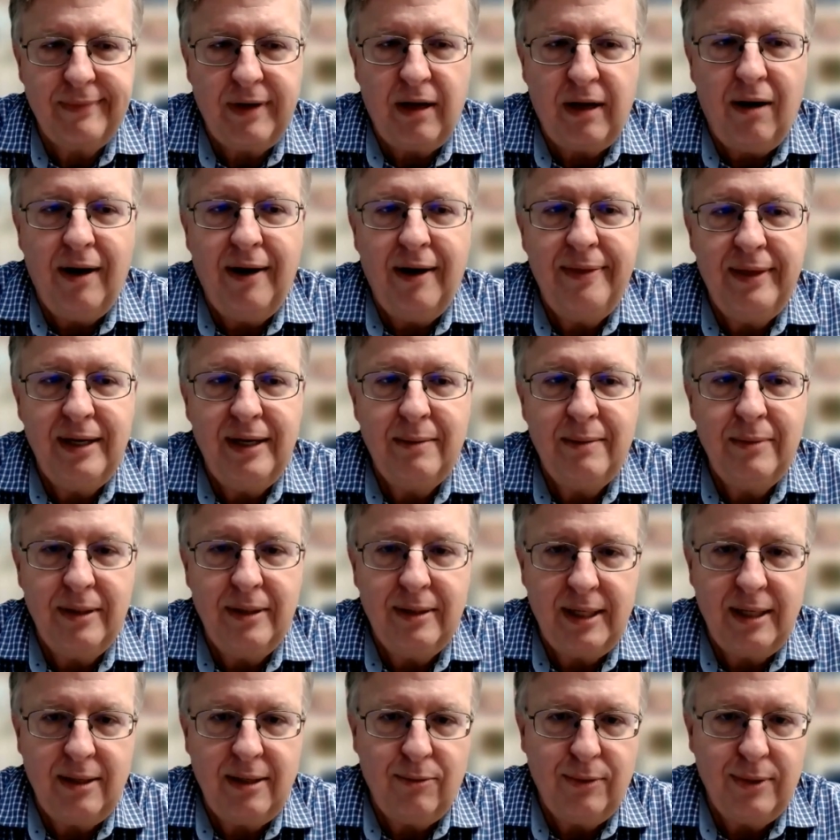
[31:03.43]
on them in
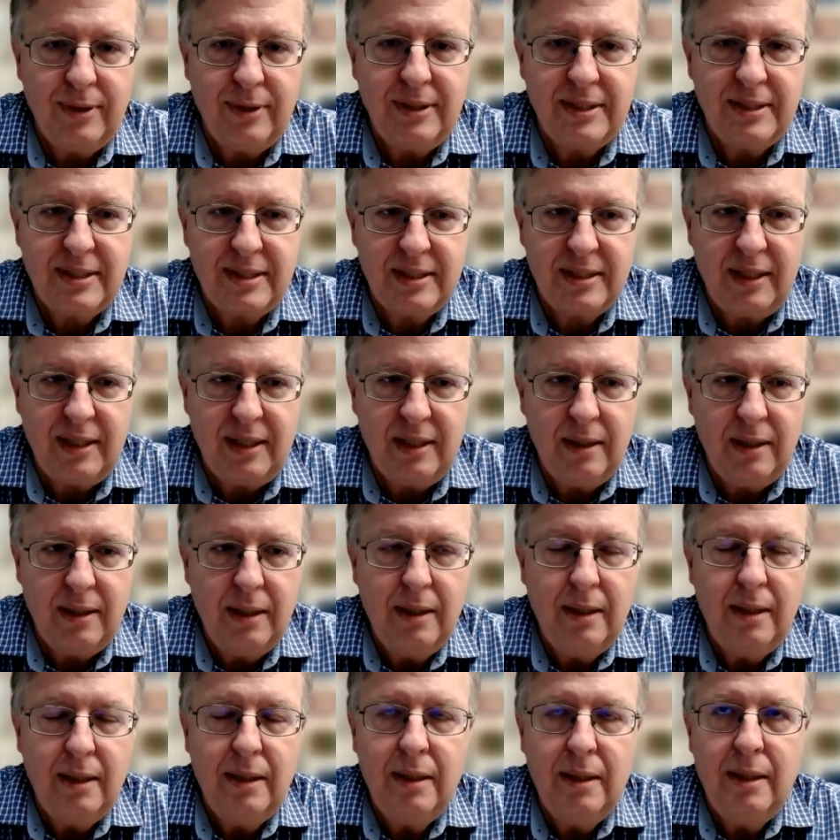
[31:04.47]
that one stud.
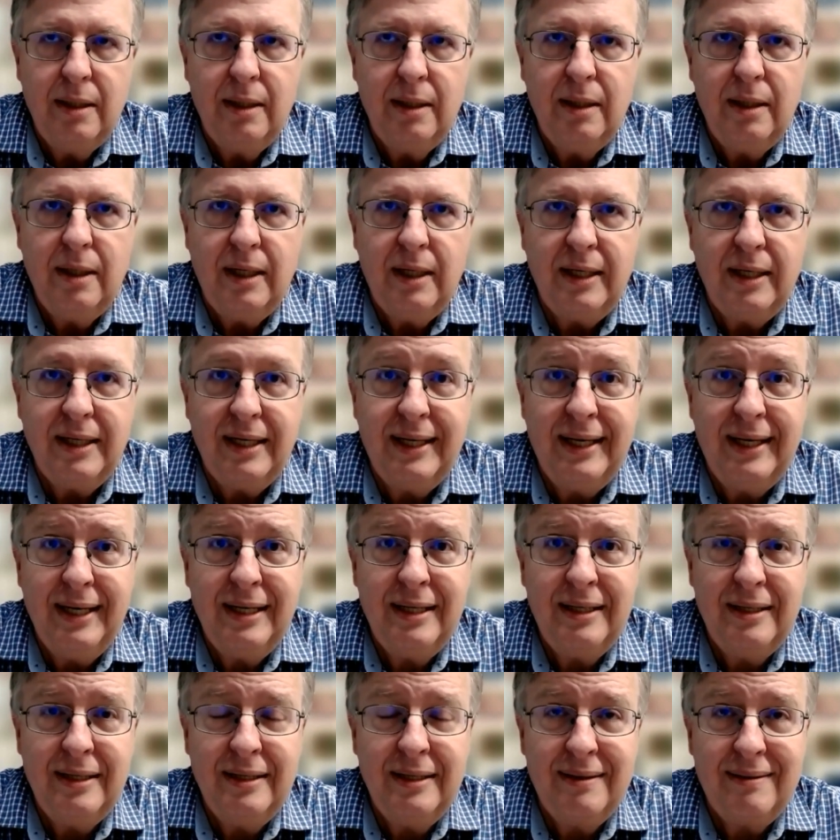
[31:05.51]
And
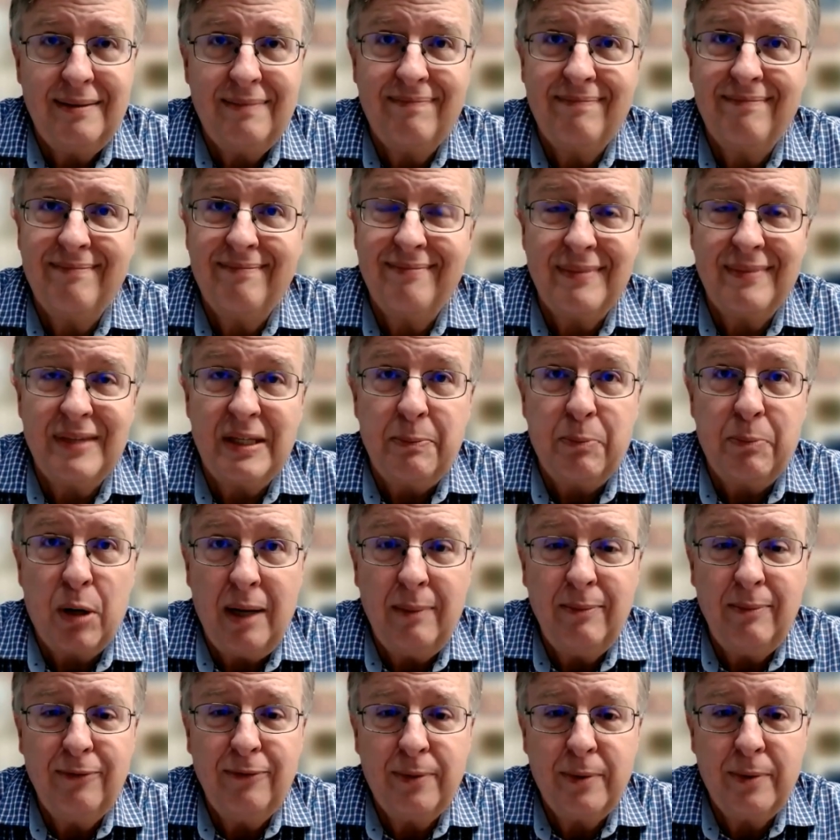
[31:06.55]
again, the
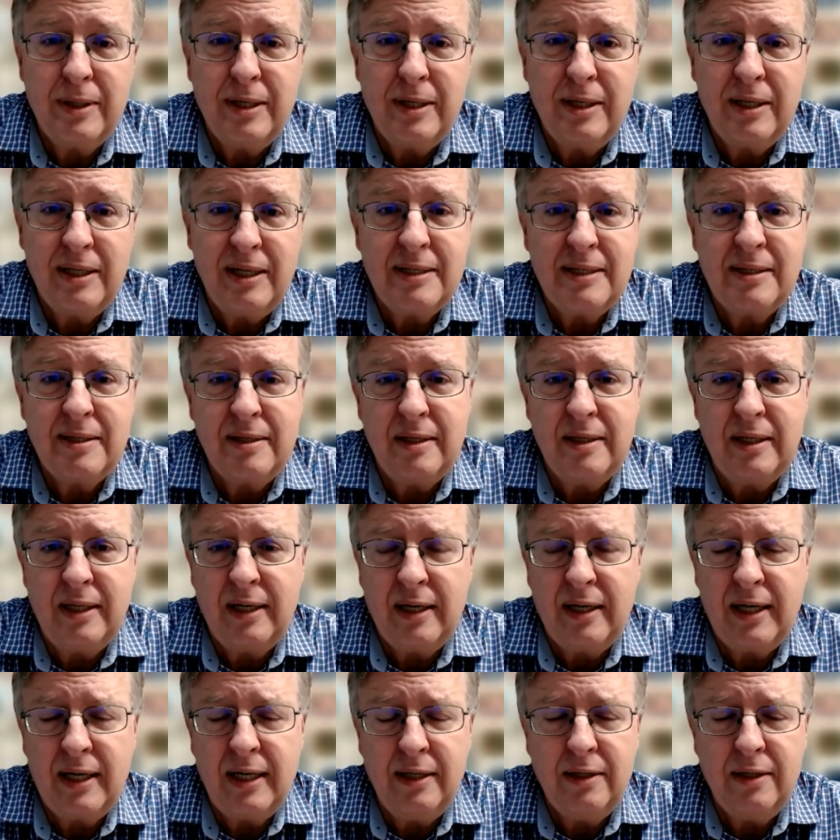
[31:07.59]
problem for the, us in the
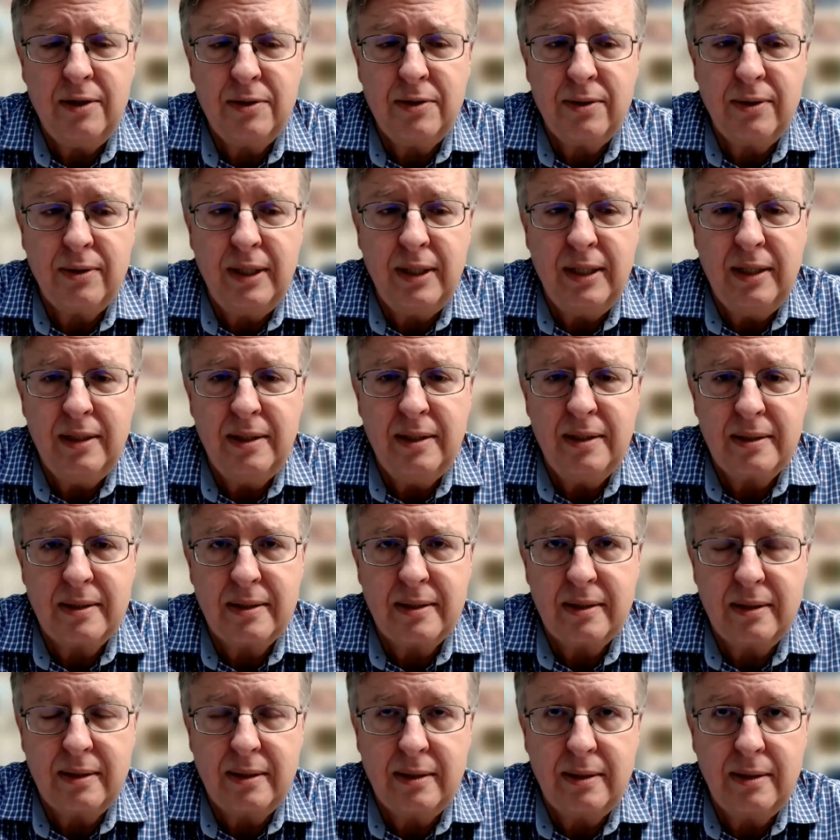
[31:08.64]
AI industry is
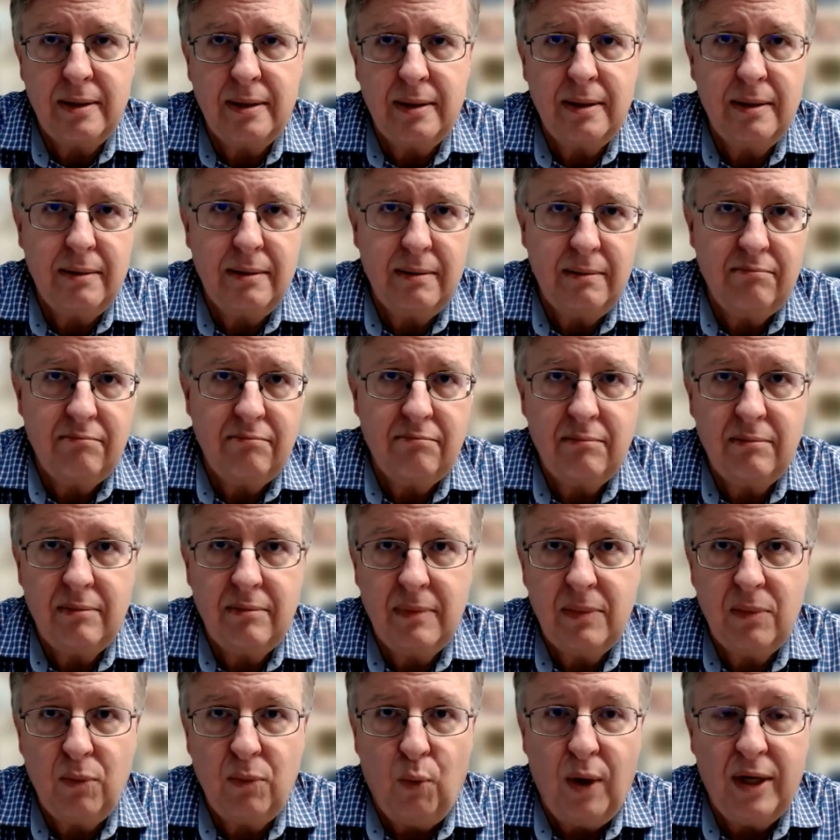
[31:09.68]

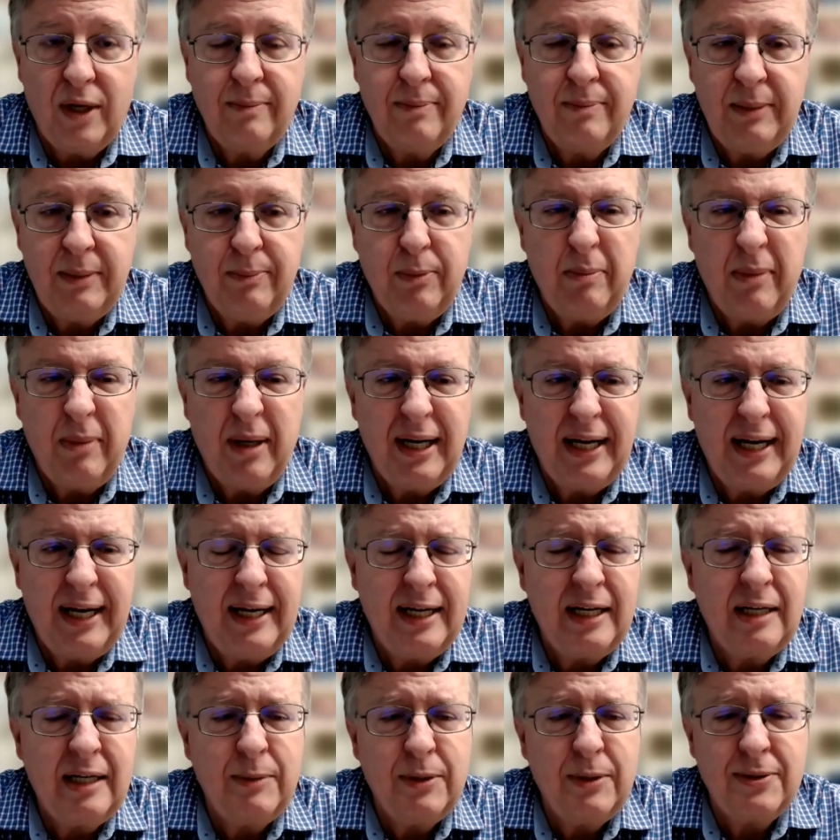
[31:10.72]
why do people buy
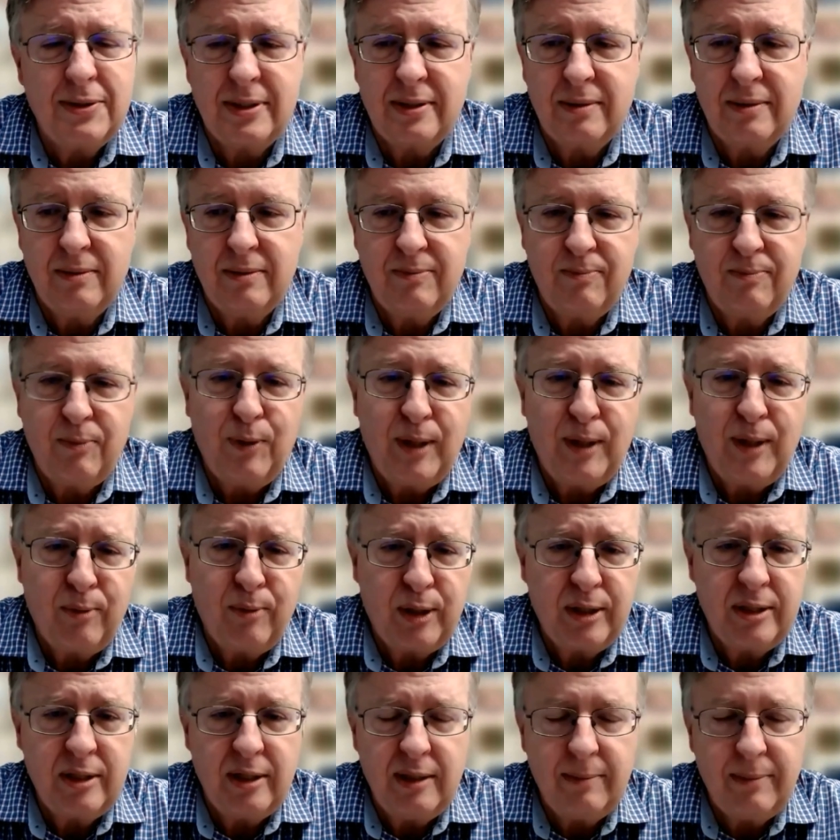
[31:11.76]
animals?
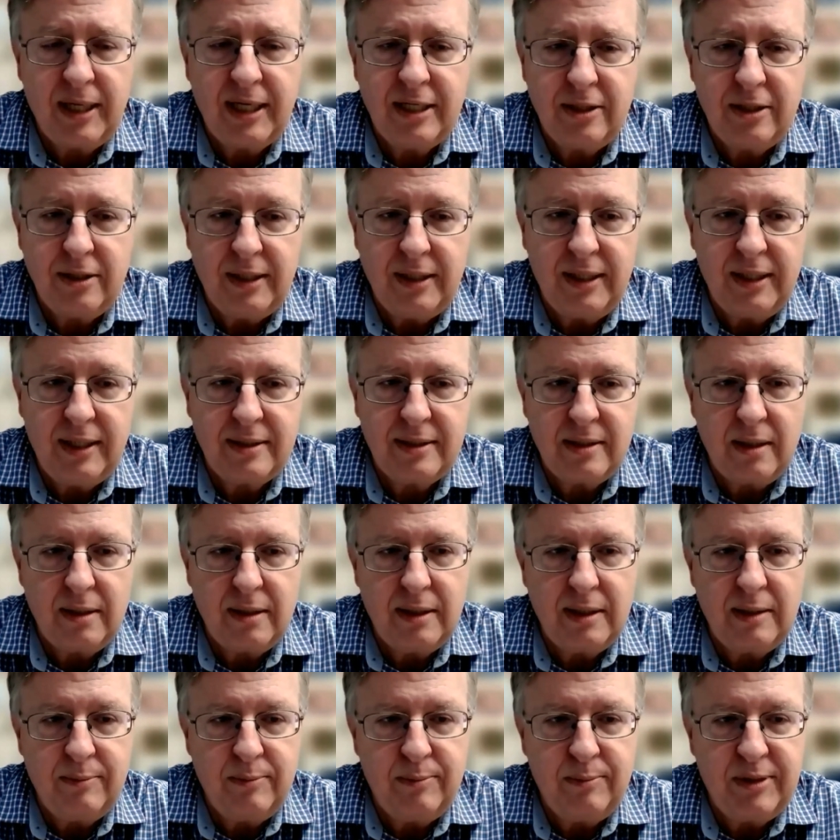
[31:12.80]
Why, do they buy genetics on?
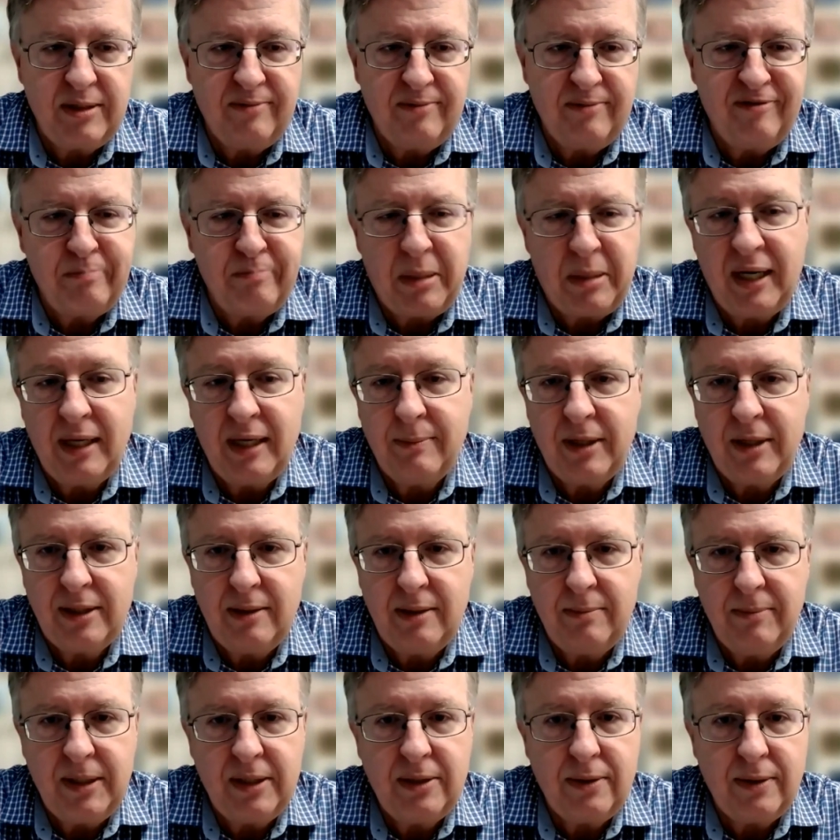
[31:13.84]
They to buy them on
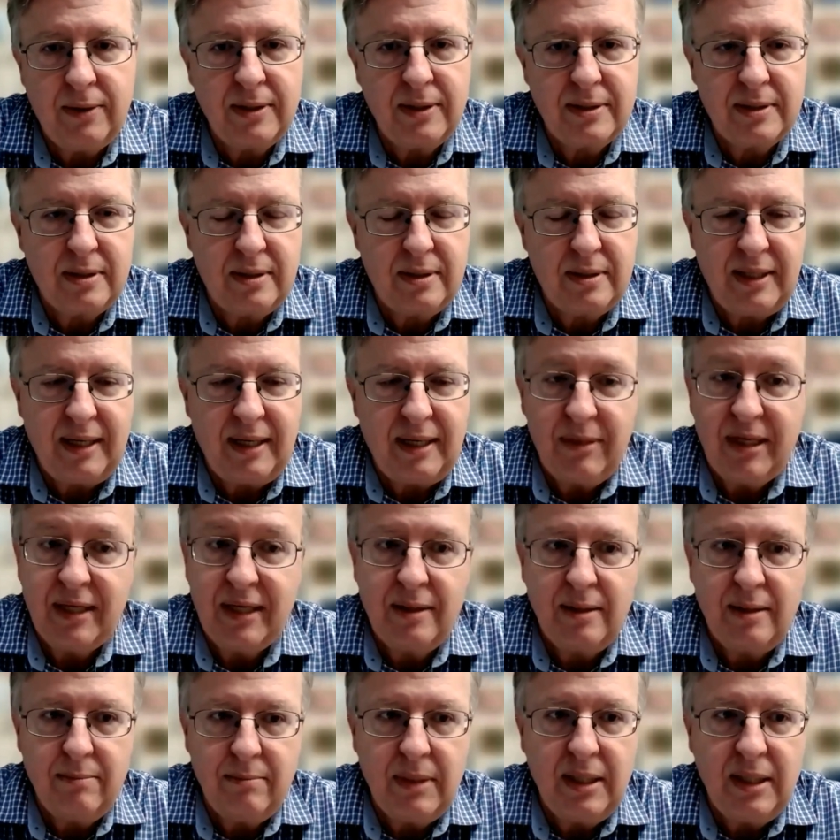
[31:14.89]
the metrics that
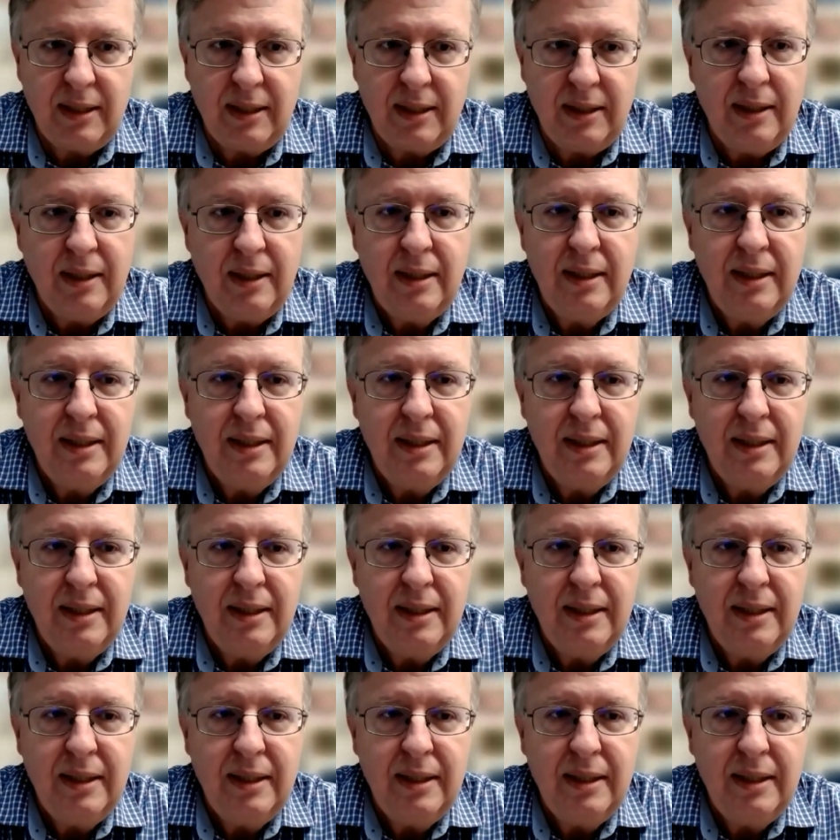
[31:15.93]
make them money.